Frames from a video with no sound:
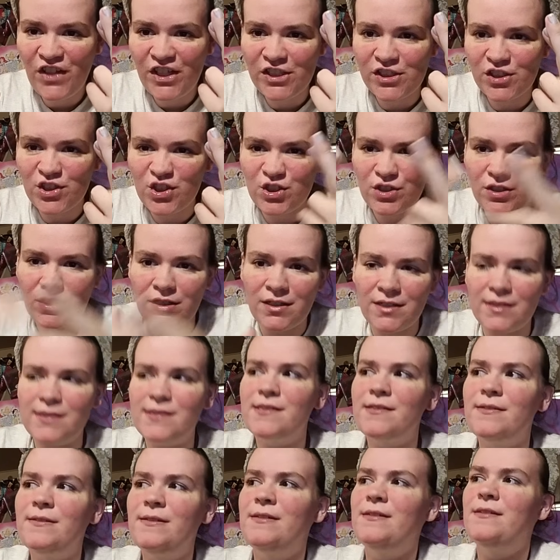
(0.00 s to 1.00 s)
Fingers
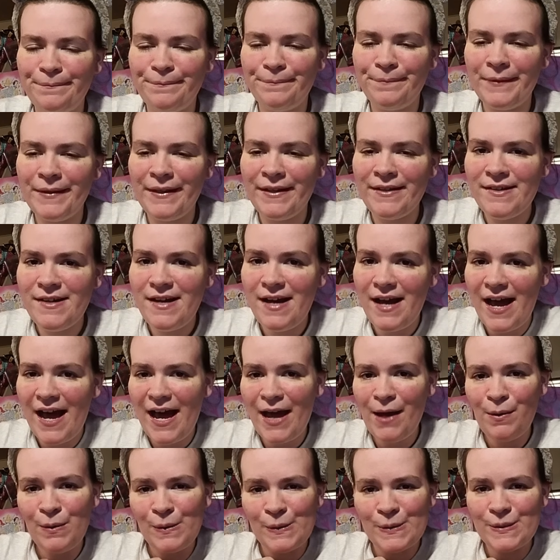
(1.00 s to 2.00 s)
crossed.
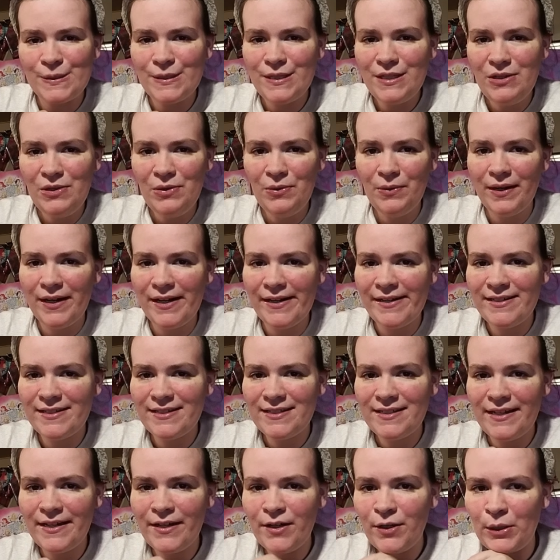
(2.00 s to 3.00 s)
I will see you
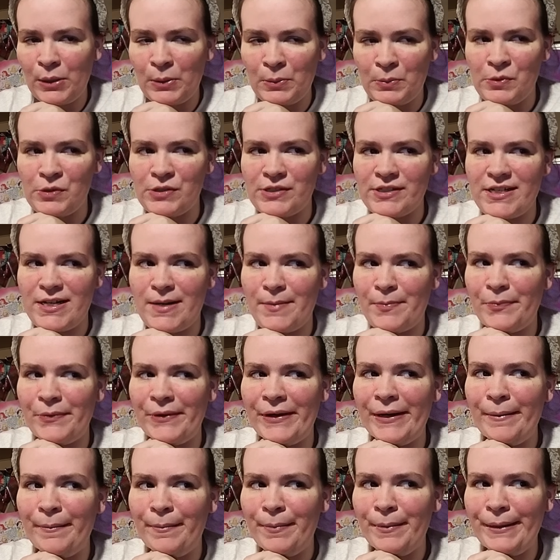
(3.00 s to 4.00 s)
guys later. I will
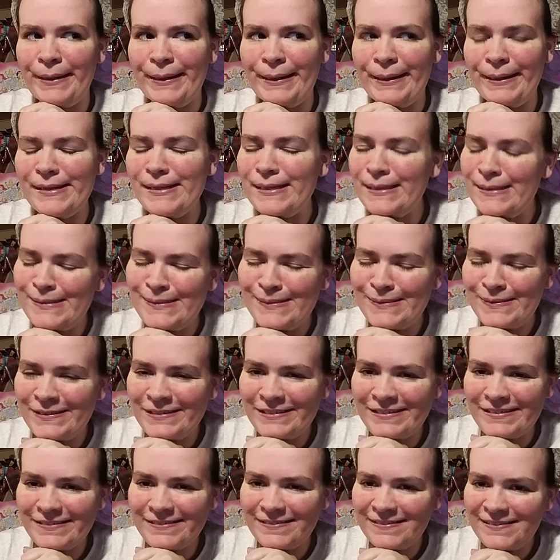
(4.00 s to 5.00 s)
stop rambling.
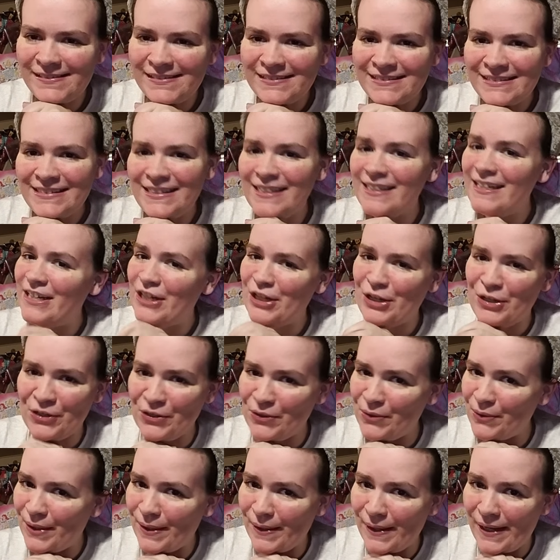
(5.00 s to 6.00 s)
You
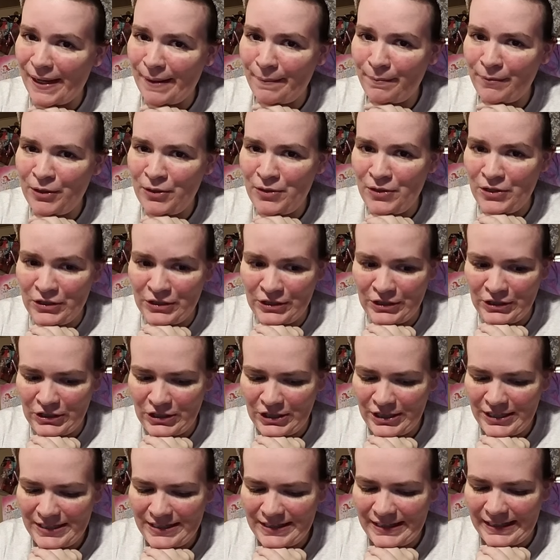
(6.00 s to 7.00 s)
know that I'm
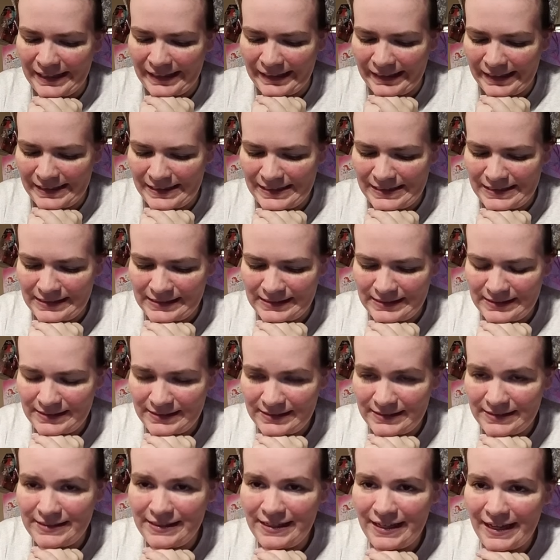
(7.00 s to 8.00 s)
good at that.
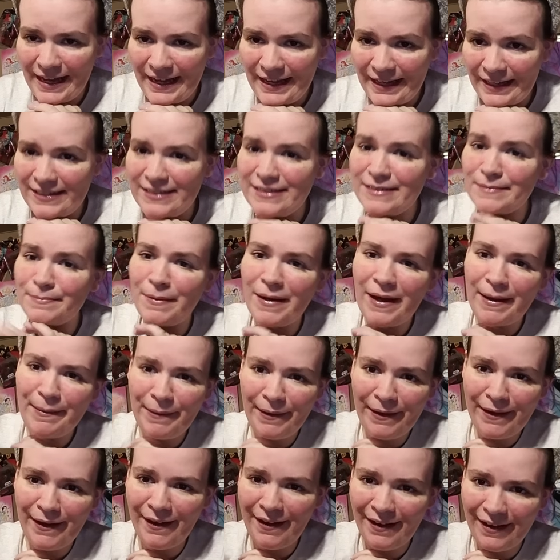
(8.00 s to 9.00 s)
And
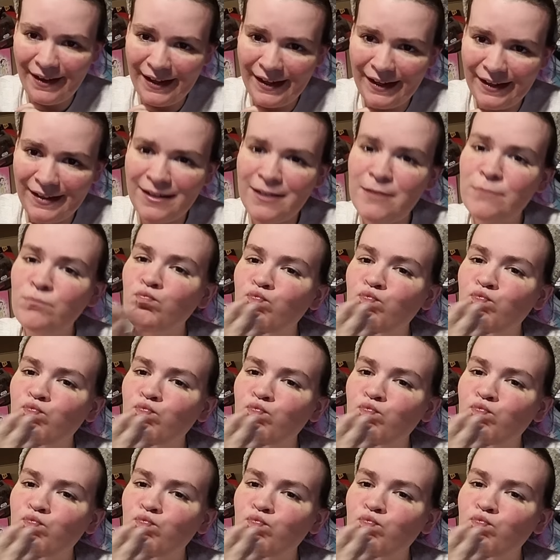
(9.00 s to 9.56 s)
bye-bye.